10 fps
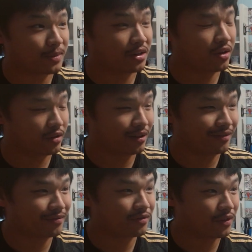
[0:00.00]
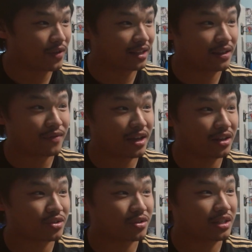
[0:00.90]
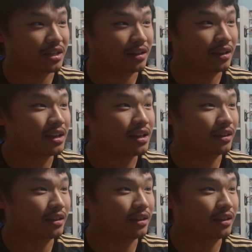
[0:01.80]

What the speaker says: I mean, not only the fact that Vanni Sartini